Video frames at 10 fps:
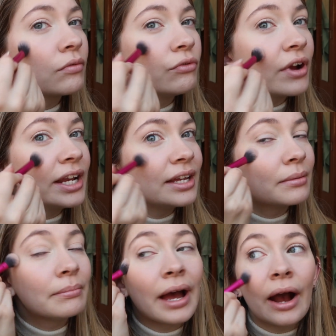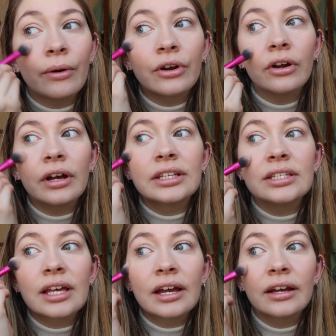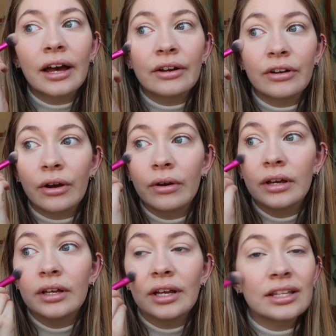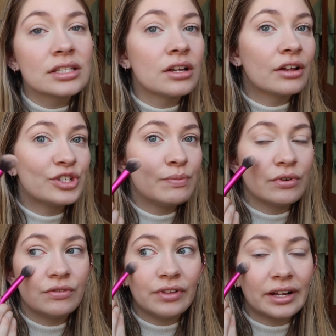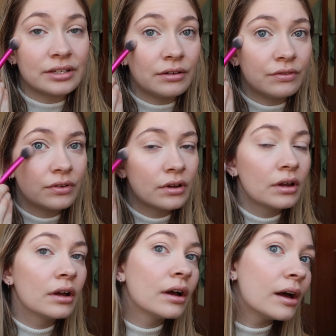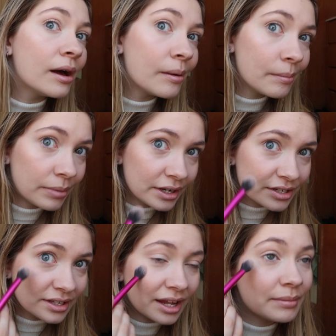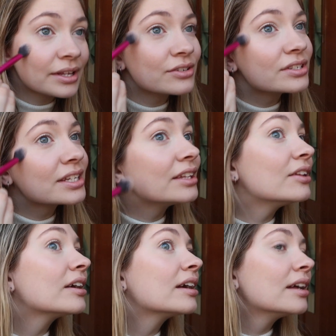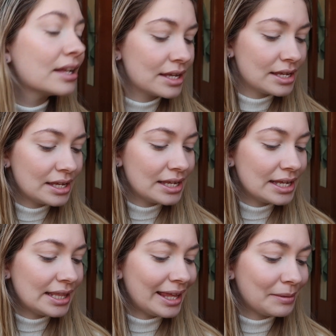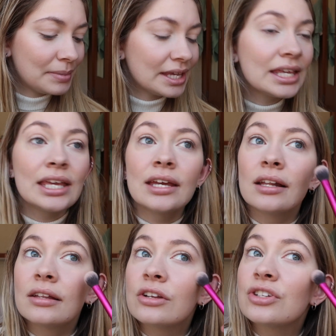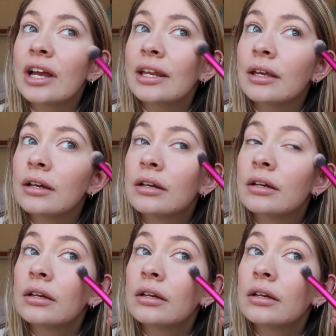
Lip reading: radiant powder, I'd say. I don't know. It's not super reflective, but it just kind of makes your skin look like pinky and a little shiny.